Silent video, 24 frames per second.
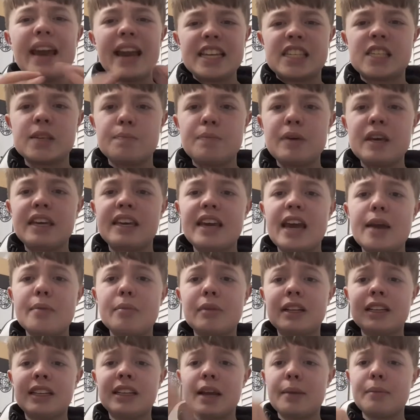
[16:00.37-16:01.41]
It's a big
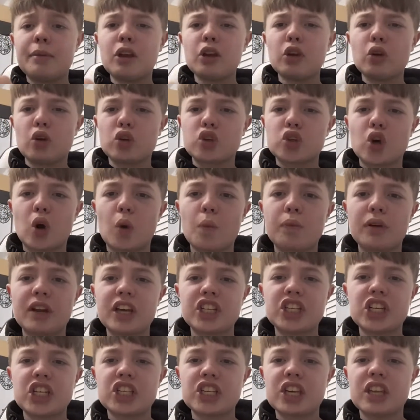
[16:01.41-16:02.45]
game. Let me know your score
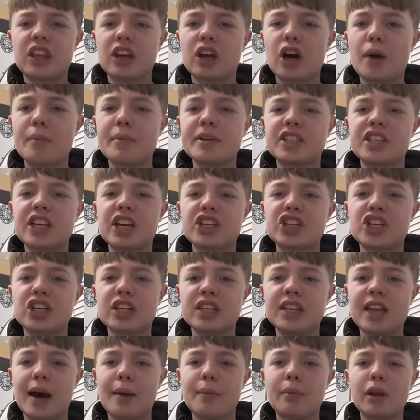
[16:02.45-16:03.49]
predictions in the comment section
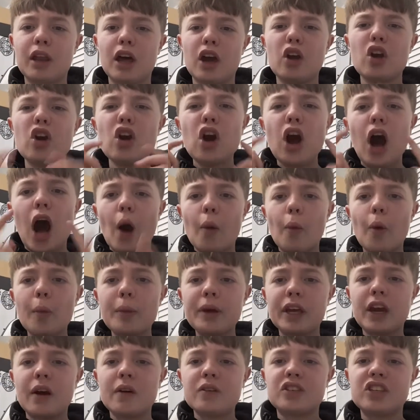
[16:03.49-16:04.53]
down below. I will
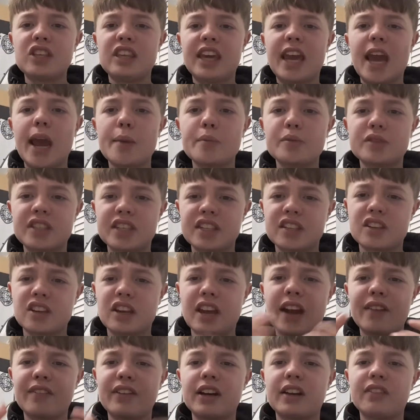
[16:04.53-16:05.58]
be going to the games, so
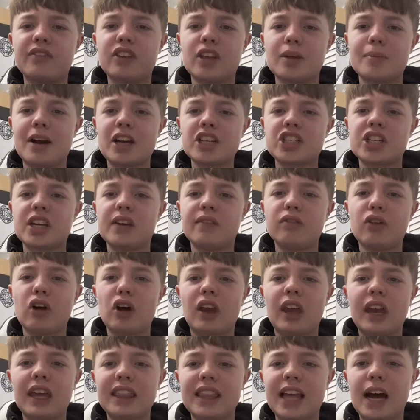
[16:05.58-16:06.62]
get ready for the match day
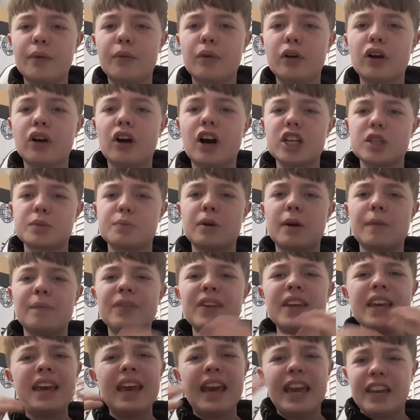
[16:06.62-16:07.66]
vlog in that one, guys. But
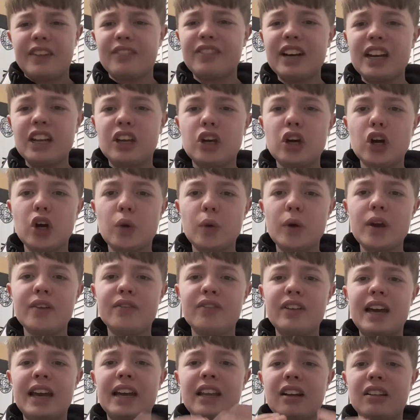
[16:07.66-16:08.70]
you really could go
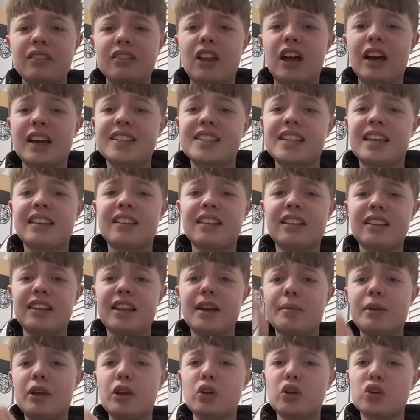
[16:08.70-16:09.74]
either way. Like I said,
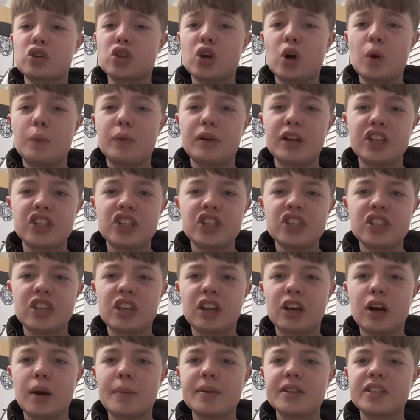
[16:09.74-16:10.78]
let me know your score predictions in
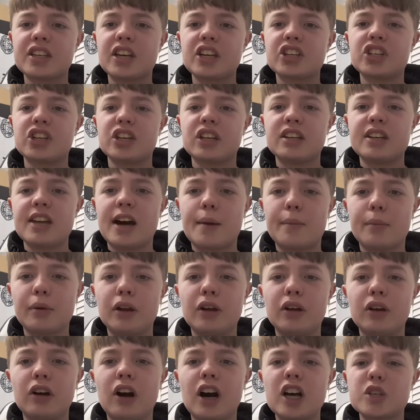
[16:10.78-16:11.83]
the comment section down
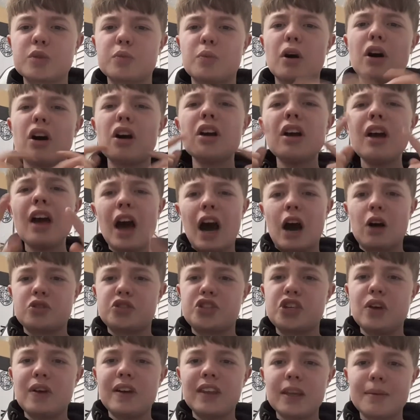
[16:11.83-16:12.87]
below, guys. But I'll
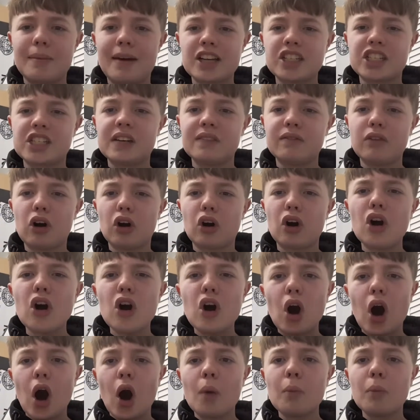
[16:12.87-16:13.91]
see you in the match day vlog
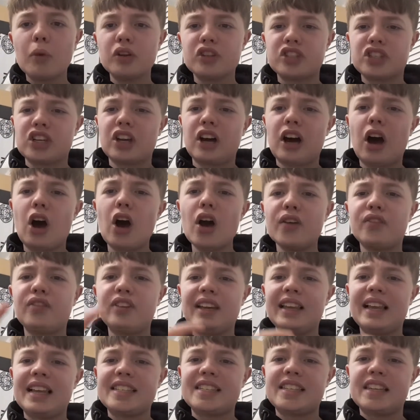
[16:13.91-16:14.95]
on 1 July.
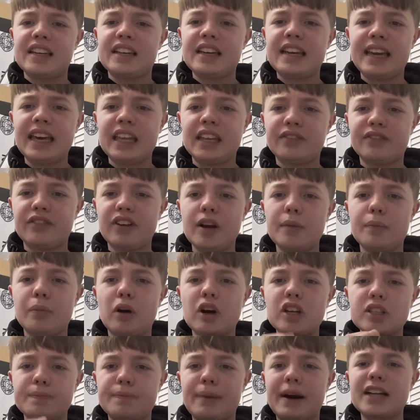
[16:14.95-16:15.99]
Hopefully Leicester can get the 3
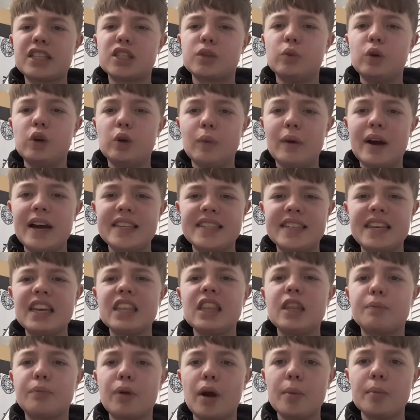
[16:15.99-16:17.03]
points back to winning ways
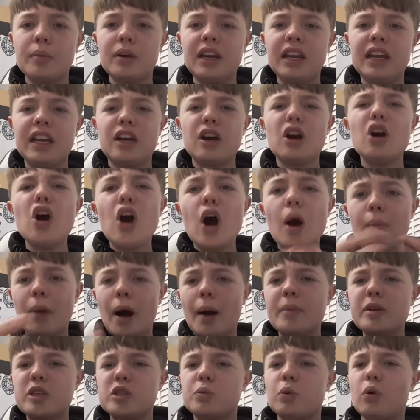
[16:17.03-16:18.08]
in the Premier League.
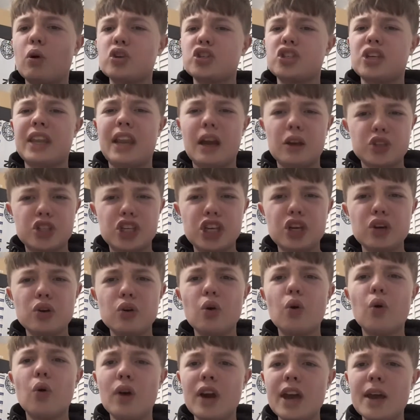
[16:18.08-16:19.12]
Bye, SPORTSA, and I'll see you
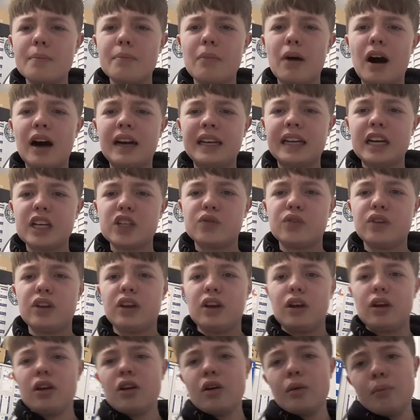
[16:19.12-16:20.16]
all in my next
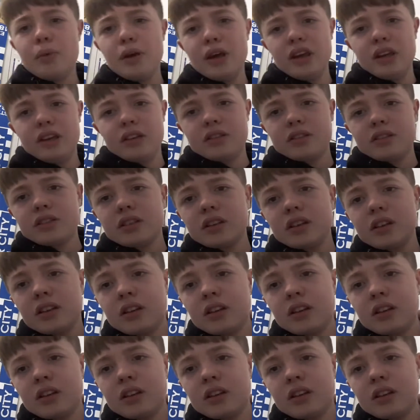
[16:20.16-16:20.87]
video. Peace.